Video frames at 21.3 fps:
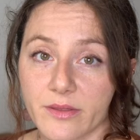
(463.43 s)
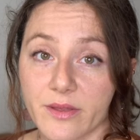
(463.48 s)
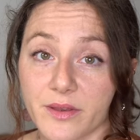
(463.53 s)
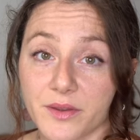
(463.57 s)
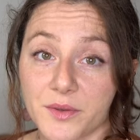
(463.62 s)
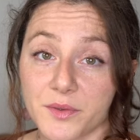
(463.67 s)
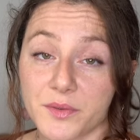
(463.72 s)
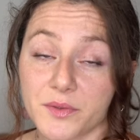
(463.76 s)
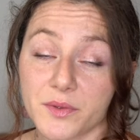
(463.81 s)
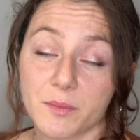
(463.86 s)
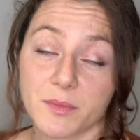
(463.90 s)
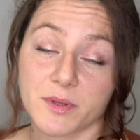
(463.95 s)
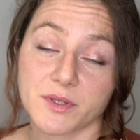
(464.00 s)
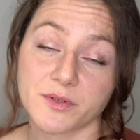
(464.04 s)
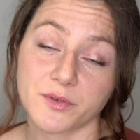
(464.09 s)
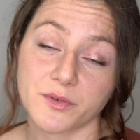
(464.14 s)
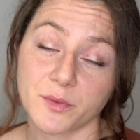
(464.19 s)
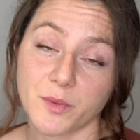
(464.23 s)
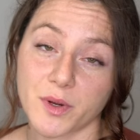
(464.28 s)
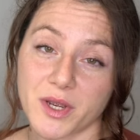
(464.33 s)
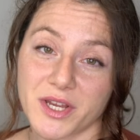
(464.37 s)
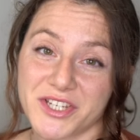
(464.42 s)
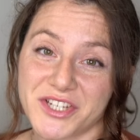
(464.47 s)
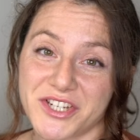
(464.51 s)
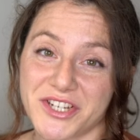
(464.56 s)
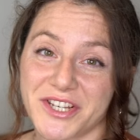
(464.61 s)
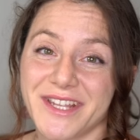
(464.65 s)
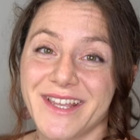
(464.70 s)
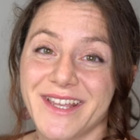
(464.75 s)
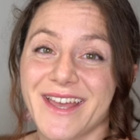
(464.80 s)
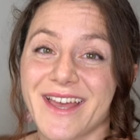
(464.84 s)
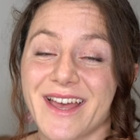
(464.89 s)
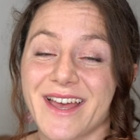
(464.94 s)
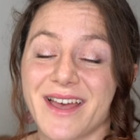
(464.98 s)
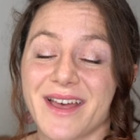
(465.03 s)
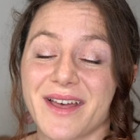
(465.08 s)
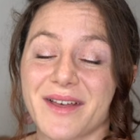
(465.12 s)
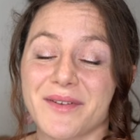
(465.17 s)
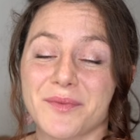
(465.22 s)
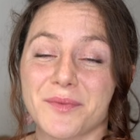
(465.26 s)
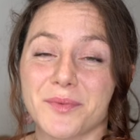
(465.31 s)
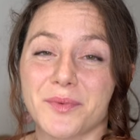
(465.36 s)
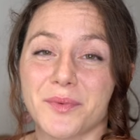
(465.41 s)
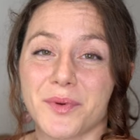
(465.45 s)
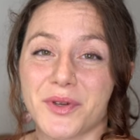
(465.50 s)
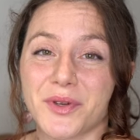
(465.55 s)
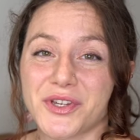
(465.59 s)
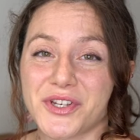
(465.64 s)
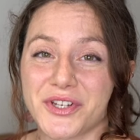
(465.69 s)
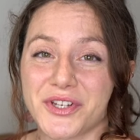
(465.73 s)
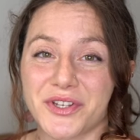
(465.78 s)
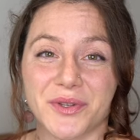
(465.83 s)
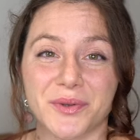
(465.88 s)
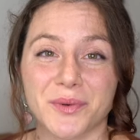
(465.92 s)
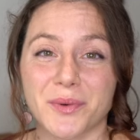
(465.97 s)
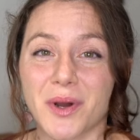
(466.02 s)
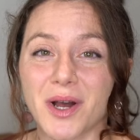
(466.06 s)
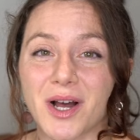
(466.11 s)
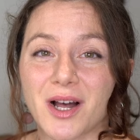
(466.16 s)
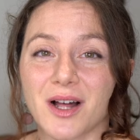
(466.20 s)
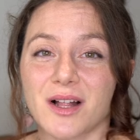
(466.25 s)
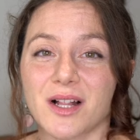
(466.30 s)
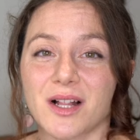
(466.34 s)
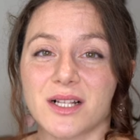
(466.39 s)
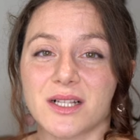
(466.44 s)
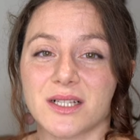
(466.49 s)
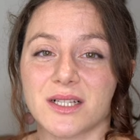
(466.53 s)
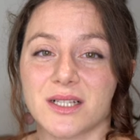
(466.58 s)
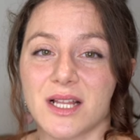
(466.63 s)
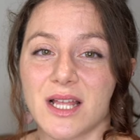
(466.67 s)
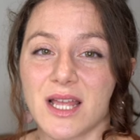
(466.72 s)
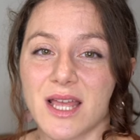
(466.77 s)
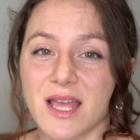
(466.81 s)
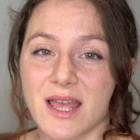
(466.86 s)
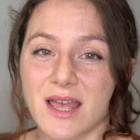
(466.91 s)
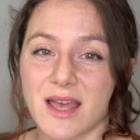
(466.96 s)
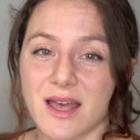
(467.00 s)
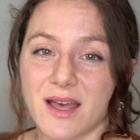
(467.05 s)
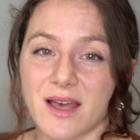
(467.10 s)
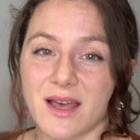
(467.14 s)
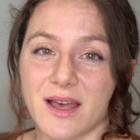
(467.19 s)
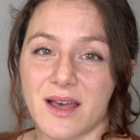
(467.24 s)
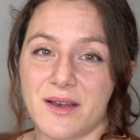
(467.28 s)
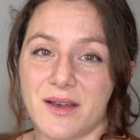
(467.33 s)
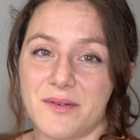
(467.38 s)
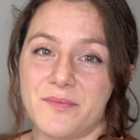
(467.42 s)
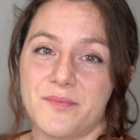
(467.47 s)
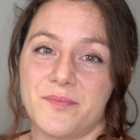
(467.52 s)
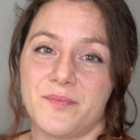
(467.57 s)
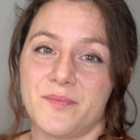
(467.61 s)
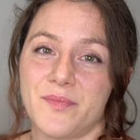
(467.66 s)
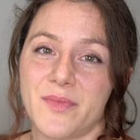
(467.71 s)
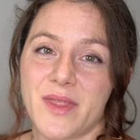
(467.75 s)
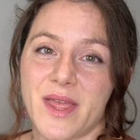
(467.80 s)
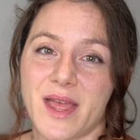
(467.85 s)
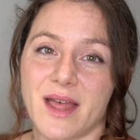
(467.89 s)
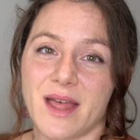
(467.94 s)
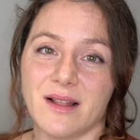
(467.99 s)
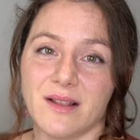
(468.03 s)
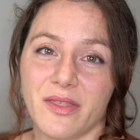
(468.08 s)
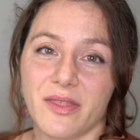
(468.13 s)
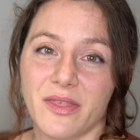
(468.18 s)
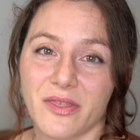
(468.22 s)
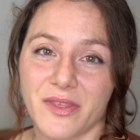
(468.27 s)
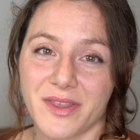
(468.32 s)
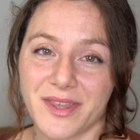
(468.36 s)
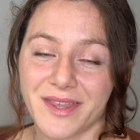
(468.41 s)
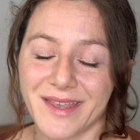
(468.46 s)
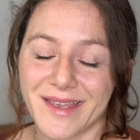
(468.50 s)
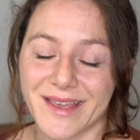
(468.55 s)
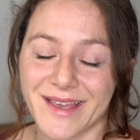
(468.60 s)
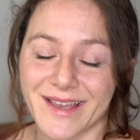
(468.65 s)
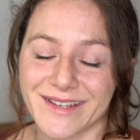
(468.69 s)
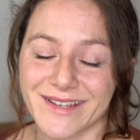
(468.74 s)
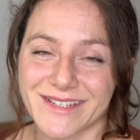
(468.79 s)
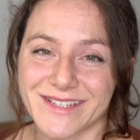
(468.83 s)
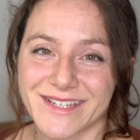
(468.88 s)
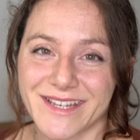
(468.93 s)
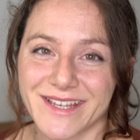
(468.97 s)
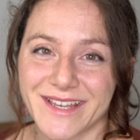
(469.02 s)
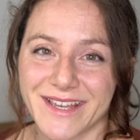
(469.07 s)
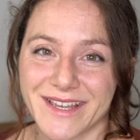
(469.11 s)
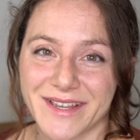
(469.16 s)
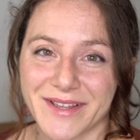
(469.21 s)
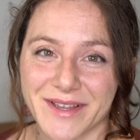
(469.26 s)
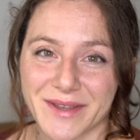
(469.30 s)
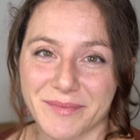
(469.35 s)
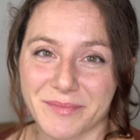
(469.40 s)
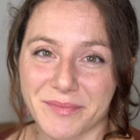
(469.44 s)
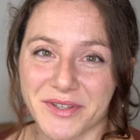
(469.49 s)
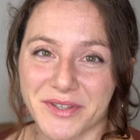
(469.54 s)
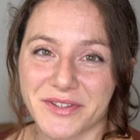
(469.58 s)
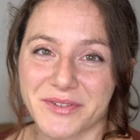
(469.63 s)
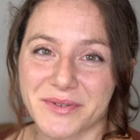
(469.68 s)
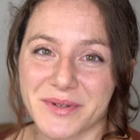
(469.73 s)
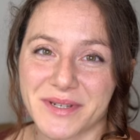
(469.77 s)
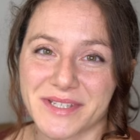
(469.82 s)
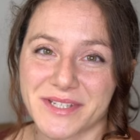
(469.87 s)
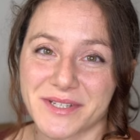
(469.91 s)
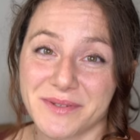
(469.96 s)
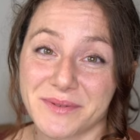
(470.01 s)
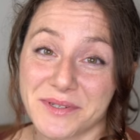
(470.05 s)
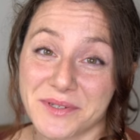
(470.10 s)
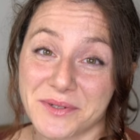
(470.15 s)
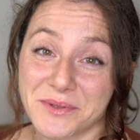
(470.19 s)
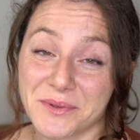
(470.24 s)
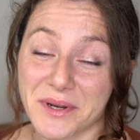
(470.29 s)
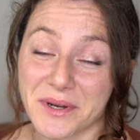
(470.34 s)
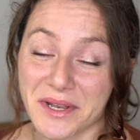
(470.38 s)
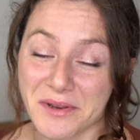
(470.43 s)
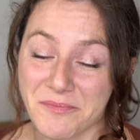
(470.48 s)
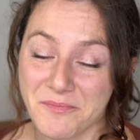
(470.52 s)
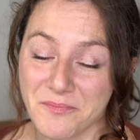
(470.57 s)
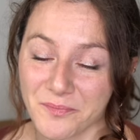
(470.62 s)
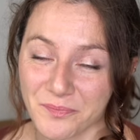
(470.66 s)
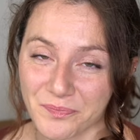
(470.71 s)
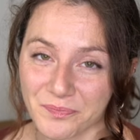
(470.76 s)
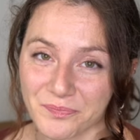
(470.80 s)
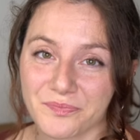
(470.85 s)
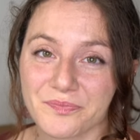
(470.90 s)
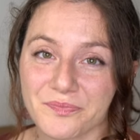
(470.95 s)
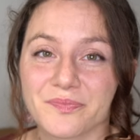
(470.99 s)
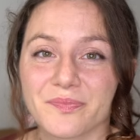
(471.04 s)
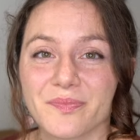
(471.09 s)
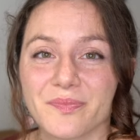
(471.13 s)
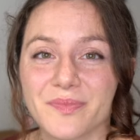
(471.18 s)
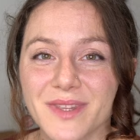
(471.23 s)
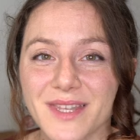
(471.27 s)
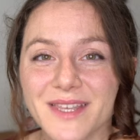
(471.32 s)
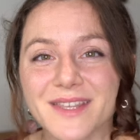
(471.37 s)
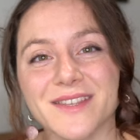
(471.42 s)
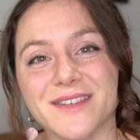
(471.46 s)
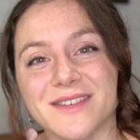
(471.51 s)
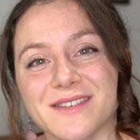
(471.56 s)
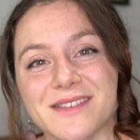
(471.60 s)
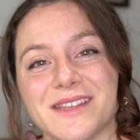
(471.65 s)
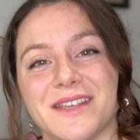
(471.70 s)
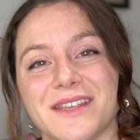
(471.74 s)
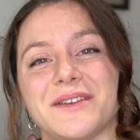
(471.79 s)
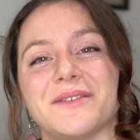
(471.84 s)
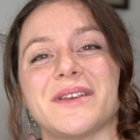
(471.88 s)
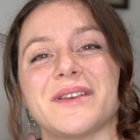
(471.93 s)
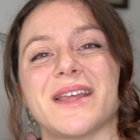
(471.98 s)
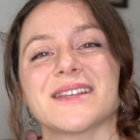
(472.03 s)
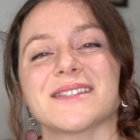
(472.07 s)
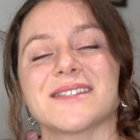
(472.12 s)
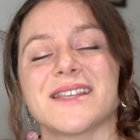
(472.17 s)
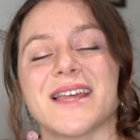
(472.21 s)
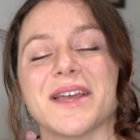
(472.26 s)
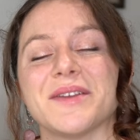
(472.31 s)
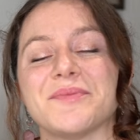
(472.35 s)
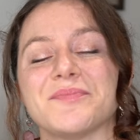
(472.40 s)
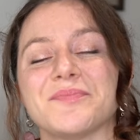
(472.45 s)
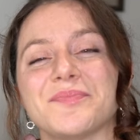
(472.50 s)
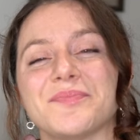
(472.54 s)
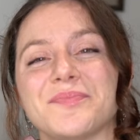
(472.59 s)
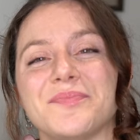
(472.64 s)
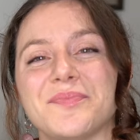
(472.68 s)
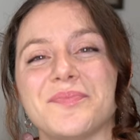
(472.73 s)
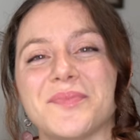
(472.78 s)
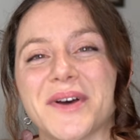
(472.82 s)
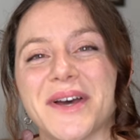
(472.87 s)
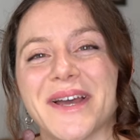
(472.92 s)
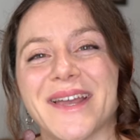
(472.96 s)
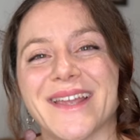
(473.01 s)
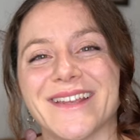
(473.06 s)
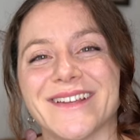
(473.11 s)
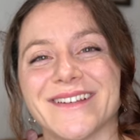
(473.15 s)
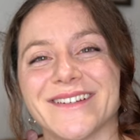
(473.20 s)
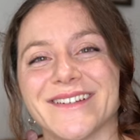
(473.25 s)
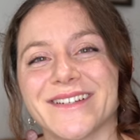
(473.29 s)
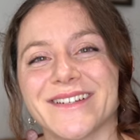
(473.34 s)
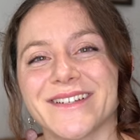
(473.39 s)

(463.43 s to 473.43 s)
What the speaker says: Thank you so much for watching. Wishing you all a healthy and happy 2021. See you next time. Bye.